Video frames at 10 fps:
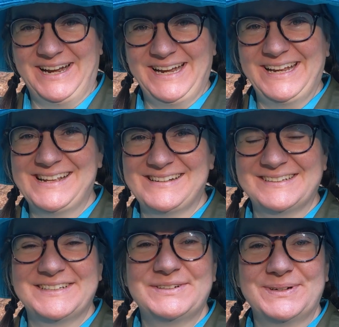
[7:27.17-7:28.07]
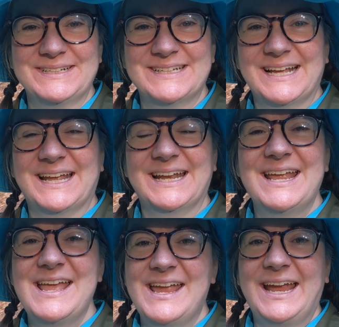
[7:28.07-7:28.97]
right, it is the 22nd.
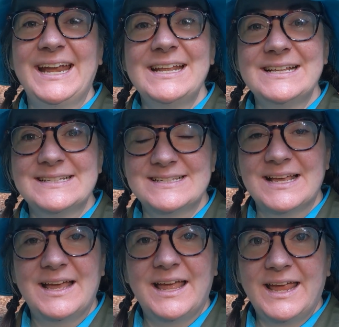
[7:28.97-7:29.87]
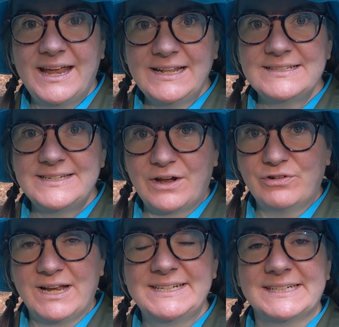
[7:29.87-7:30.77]
It is it is
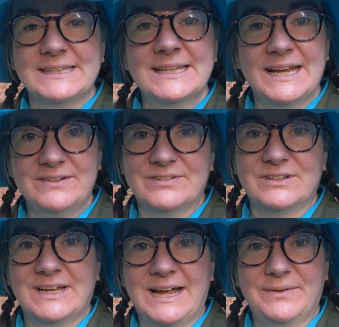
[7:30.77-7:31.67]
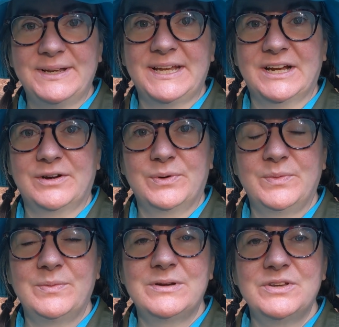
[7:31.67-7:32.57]
downright delightful out here. When
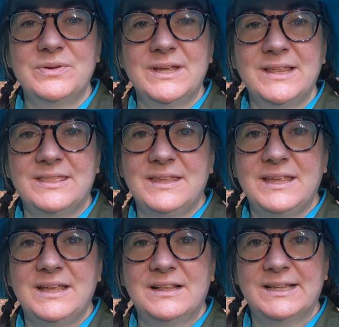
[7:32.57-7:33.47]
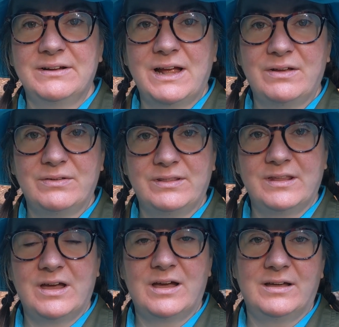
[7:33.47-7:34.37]
we were doing the clear out
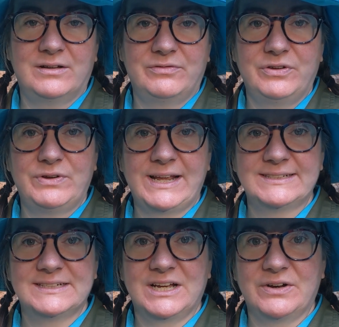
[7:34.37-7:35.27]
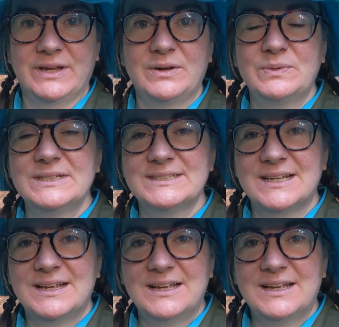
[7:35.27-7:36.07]
uh, a few days ago, it was